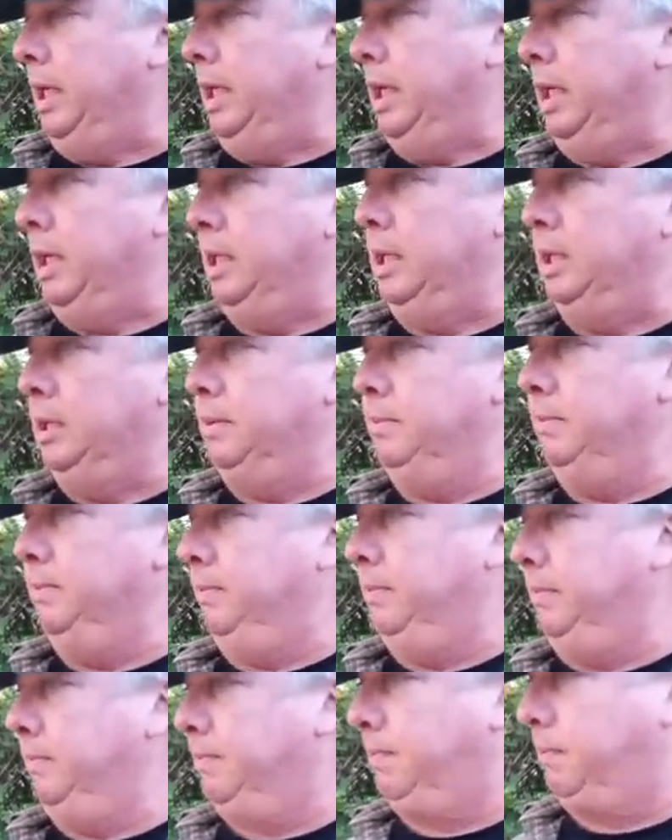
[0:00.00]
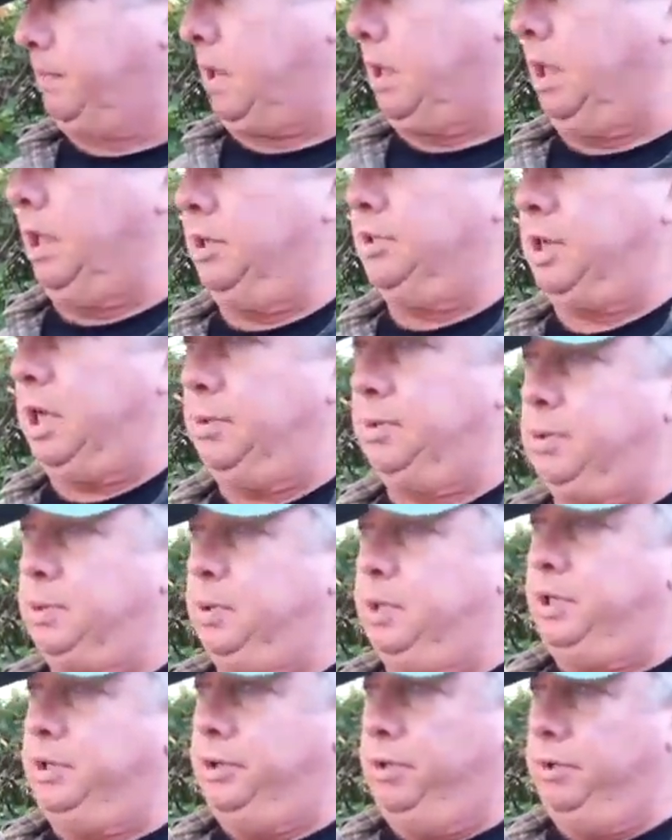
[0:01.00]
A lot of times when
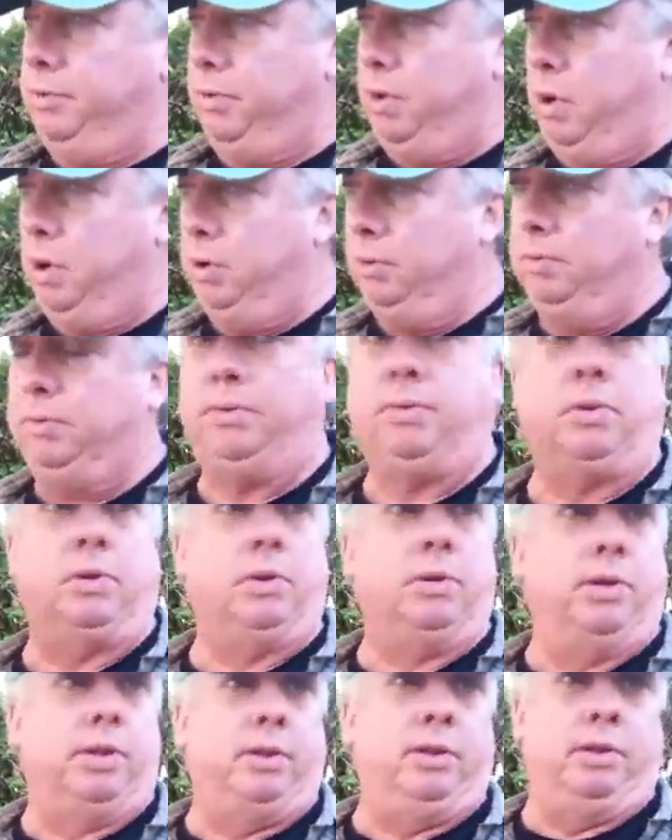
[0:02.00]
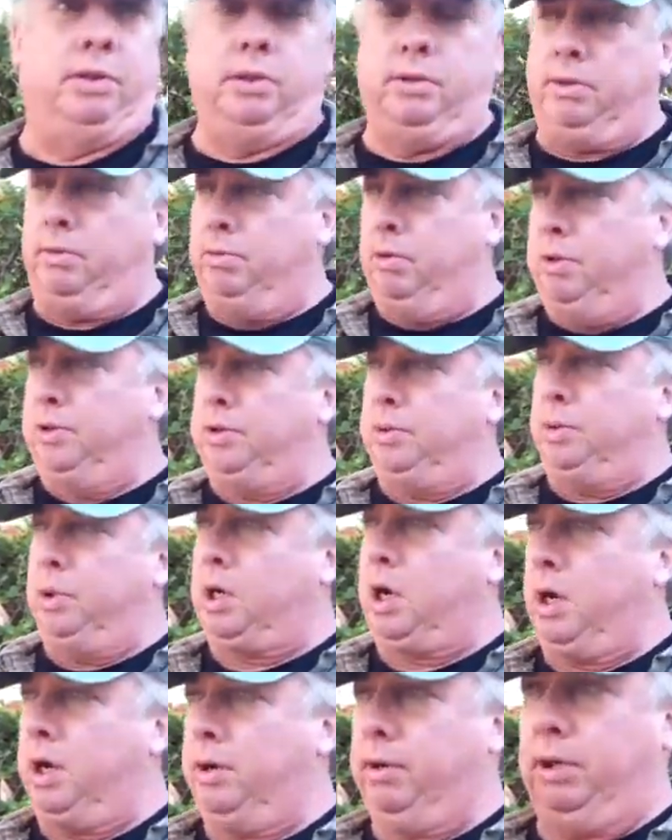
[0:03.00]
they do the road, the roots were
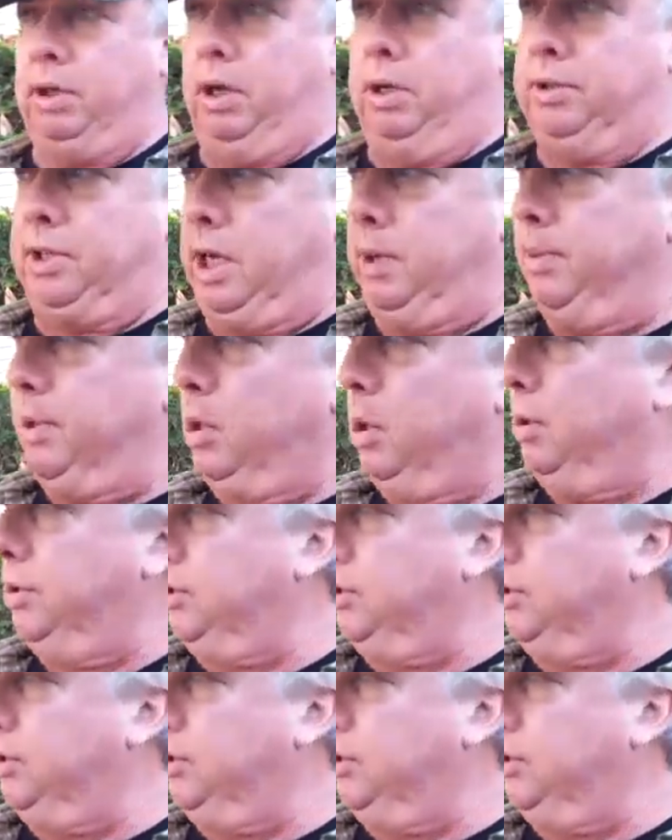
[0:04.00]
cut a long time ago,